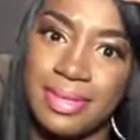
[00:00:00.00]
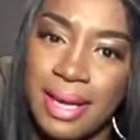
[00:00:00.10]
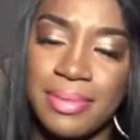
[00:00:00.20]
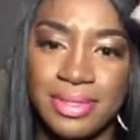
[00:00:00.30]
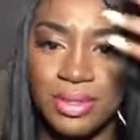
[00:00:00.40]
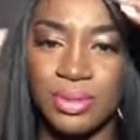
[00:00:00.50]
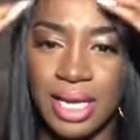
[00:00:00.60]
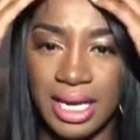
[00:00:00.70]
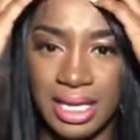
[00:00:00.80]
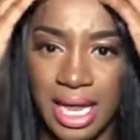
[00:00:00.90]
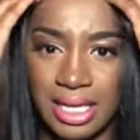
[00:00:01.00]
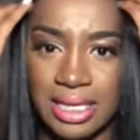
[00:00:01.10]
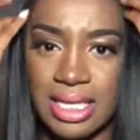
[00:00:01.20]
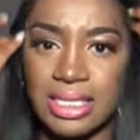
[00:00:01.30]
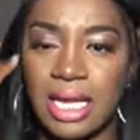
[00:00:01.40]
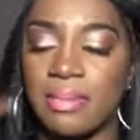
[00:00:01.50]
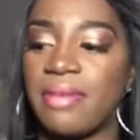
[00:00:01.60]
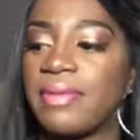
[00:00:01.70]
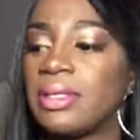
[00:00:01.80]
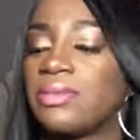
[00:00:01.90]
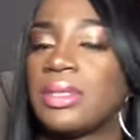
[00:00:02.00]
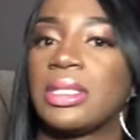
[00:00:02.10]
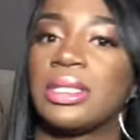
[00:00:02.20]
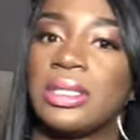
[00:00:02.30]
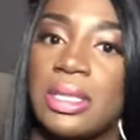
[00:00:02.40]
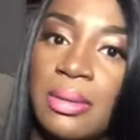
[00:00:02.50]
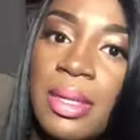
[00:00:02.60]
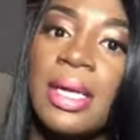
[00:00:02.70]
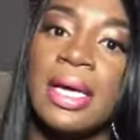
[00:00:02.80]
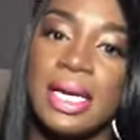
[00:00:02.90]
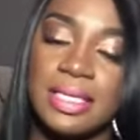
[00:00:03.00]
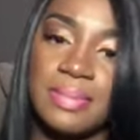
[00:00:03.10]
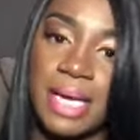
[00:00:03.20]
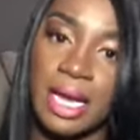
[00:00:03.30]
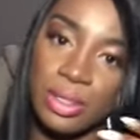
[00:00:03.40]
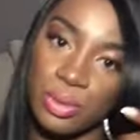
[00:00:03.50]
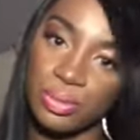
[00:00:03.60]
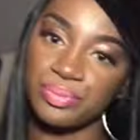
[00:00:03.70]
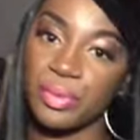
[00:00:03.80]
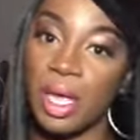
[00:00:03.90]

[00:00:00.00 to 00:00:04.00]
I've been doing like a lot of things out of my face recently, so, and it's been kind of cool.